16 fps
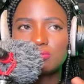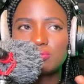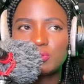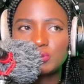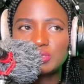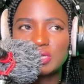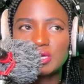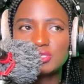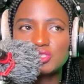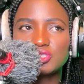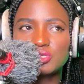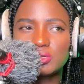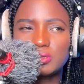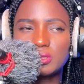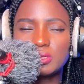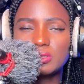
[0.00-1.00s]

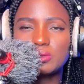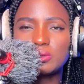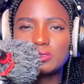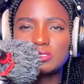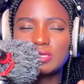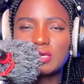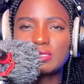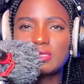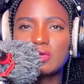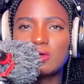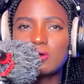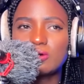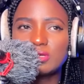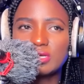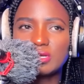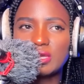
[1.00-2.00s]
potentially it looks like they
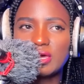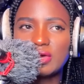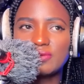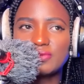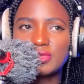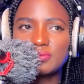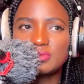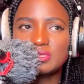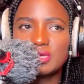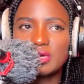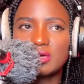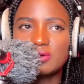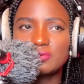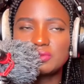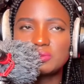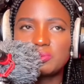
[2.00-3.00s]
unalive
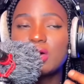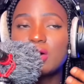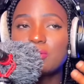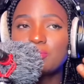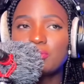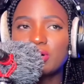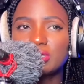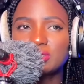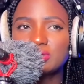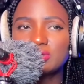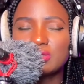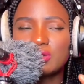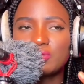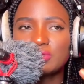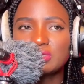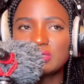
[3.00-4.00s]
themselves, but
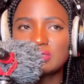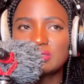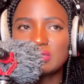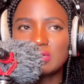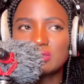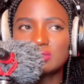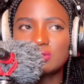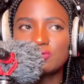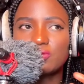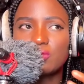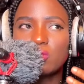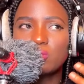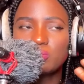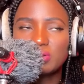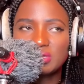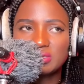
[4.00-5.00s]
there was a sense of
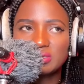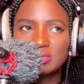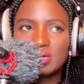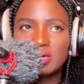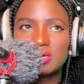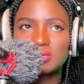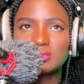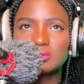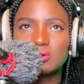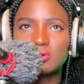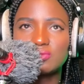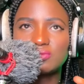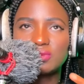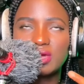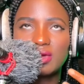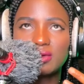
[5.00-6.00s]
hopelessness,
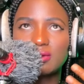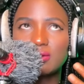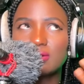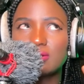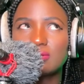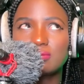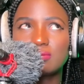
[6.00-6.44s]
of like